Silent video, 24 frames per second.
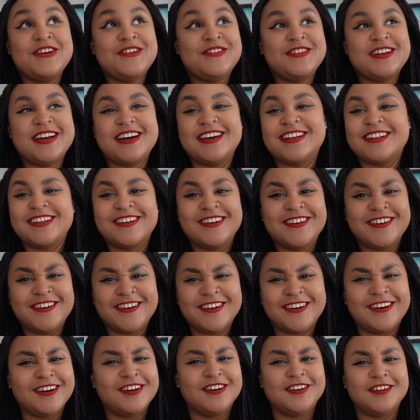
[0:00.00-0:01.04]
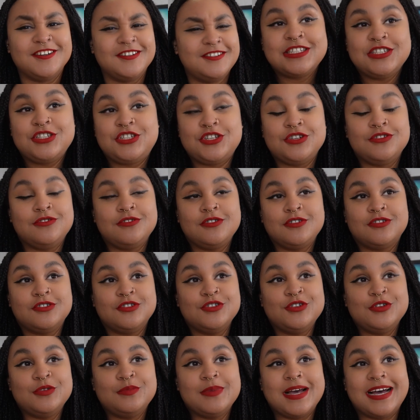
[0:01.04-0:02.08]
not at all. June
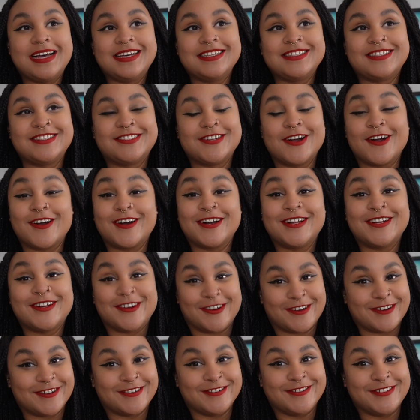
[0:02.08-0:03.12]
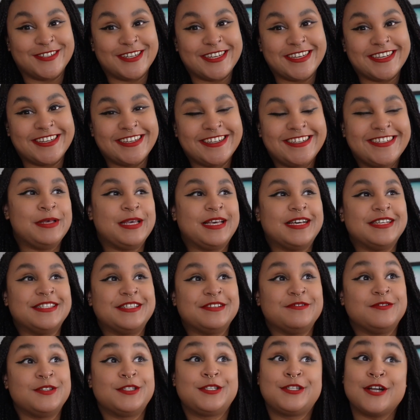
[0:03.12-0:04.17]
gloom has started early because
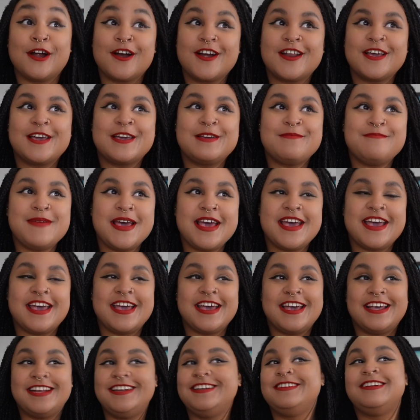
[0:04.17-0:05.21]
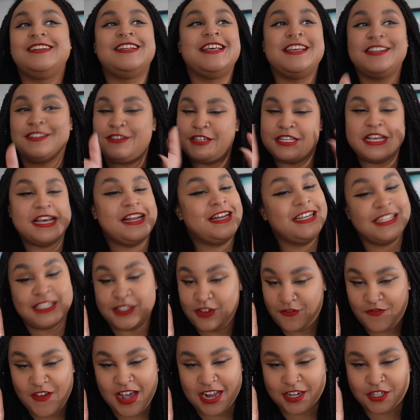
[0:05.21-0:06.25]
it was starting in May and it is
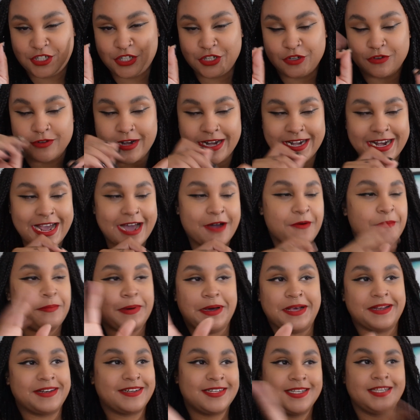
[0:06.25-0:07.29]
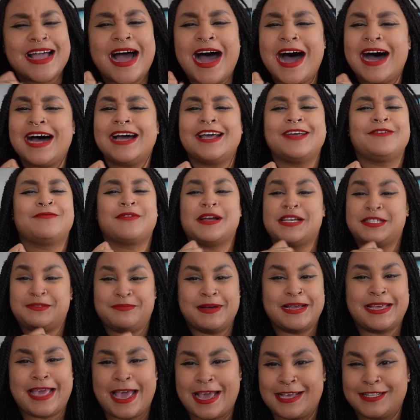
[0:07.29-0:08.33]
in fact June right now, but I rest
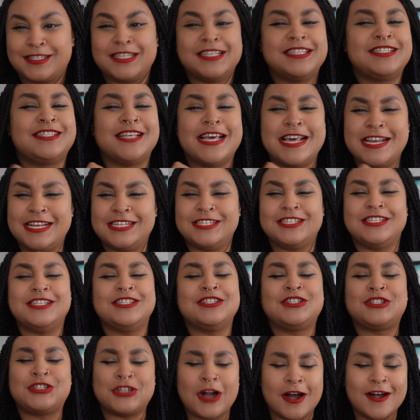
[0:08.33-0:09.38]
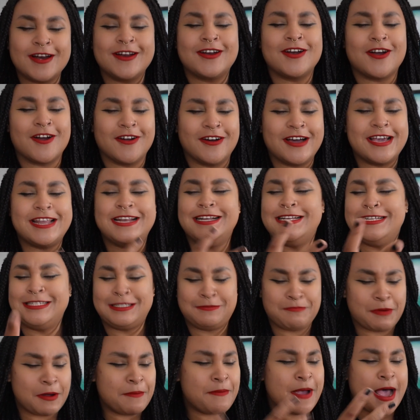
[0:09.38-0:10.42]
my case. It started early and
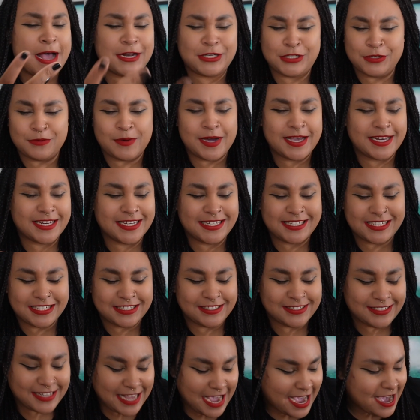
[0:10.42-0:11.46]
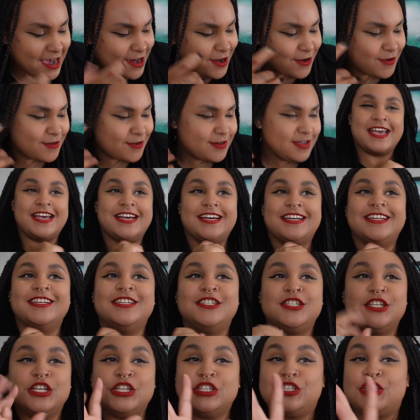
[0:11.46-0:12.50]
it's perpetuated till now.
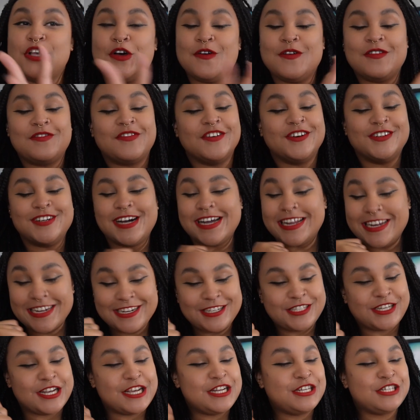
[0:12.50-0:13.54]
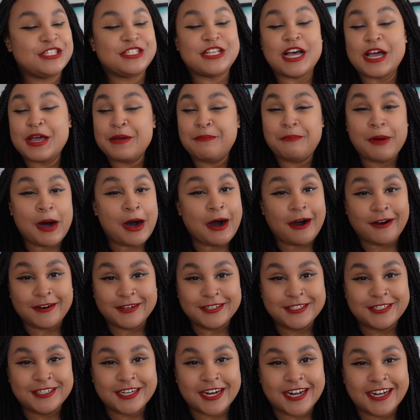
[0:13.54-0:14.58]
And so if the lighting changes, I
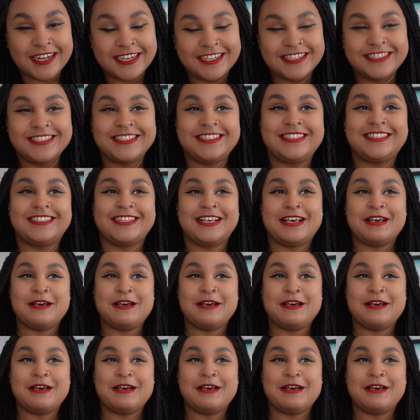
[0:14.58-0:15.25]
apologize.